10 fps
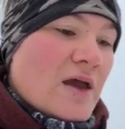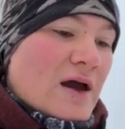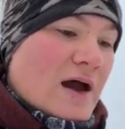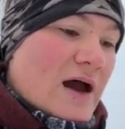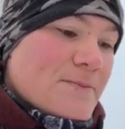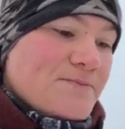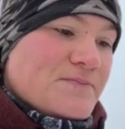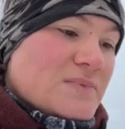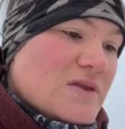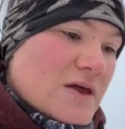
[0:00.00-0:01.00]

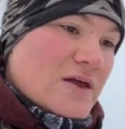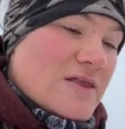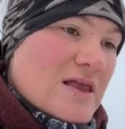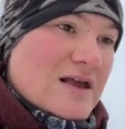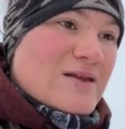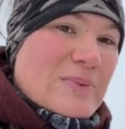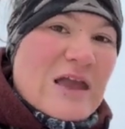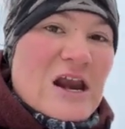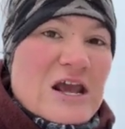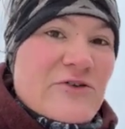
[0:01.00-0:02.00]
in like the
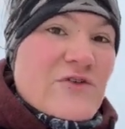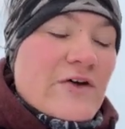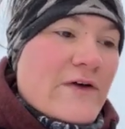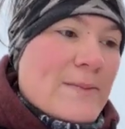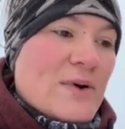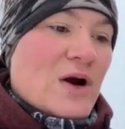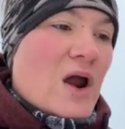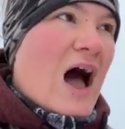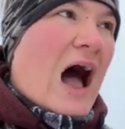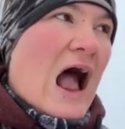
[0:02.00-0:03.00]
beginning of November,
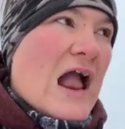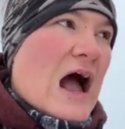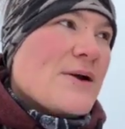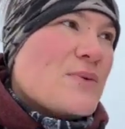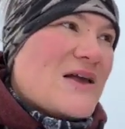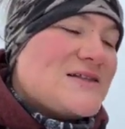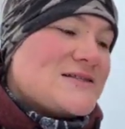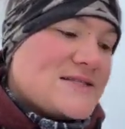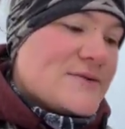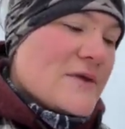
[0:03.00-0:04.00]
high
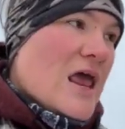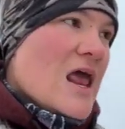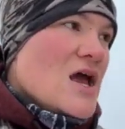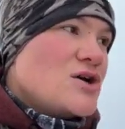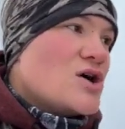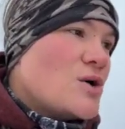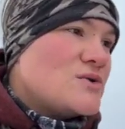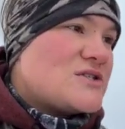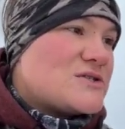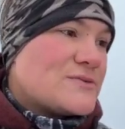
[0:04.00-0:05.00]
winds.
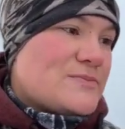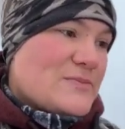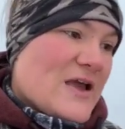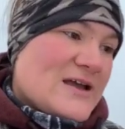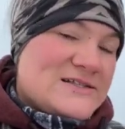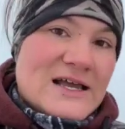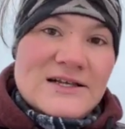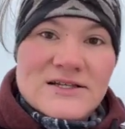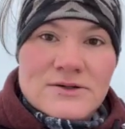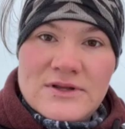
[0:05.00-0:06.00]
Goats, like I
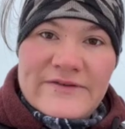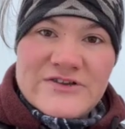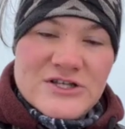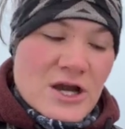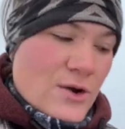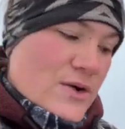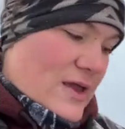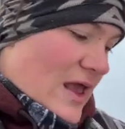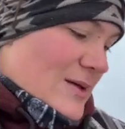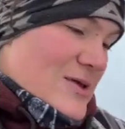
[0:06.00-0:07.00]
said, don't love snow,
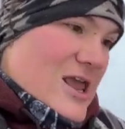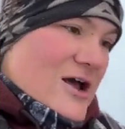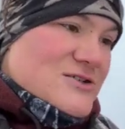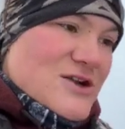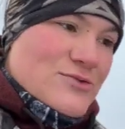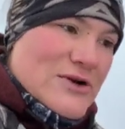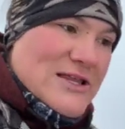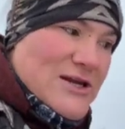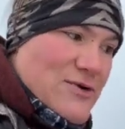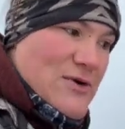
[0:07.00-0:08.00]
but they also
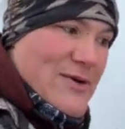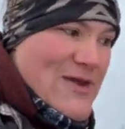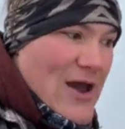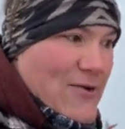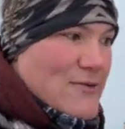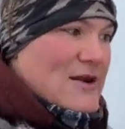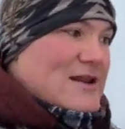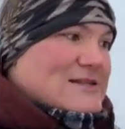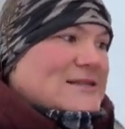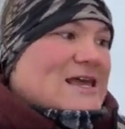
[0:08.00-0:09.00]
really don't want to be out when
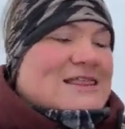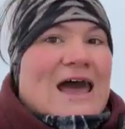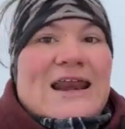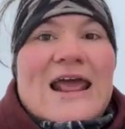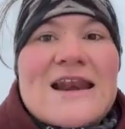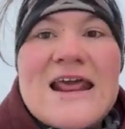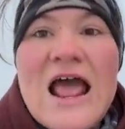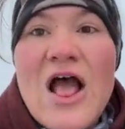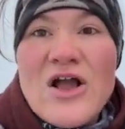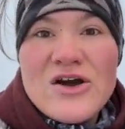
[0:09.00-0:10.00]
it's like that. And
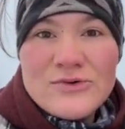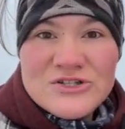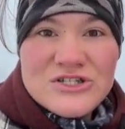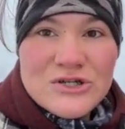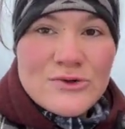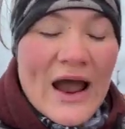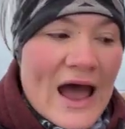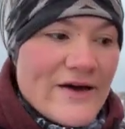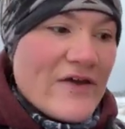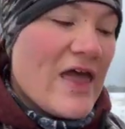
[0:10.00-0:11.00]
goats do
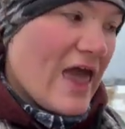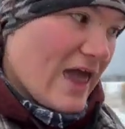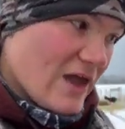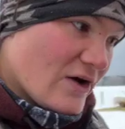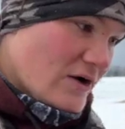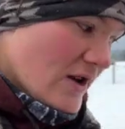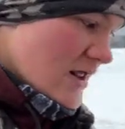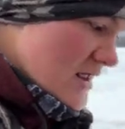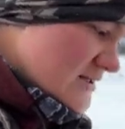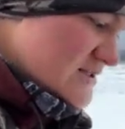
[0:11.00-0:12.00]
have hair,
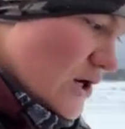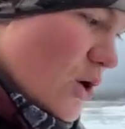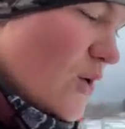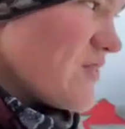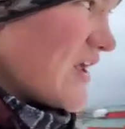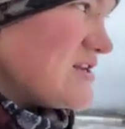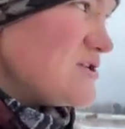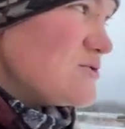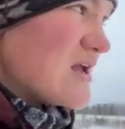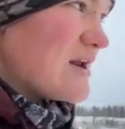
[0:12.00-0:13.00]
so they
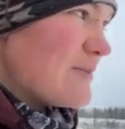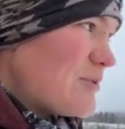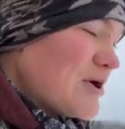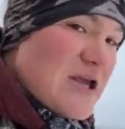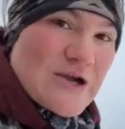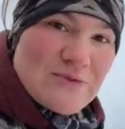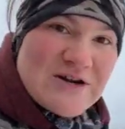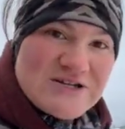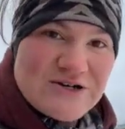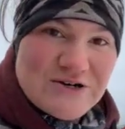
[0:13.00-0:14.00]
do get a pretty good
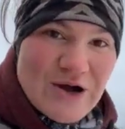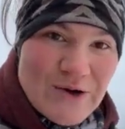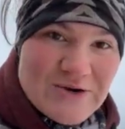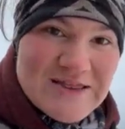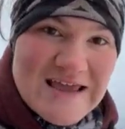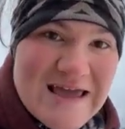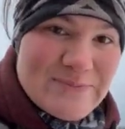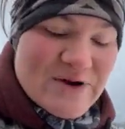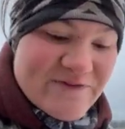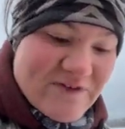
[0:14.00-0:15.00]
winter coat and they get
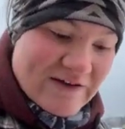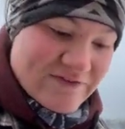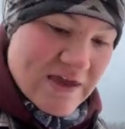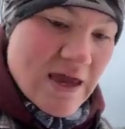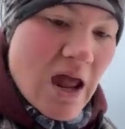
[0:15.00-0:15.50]
pretty fluffy,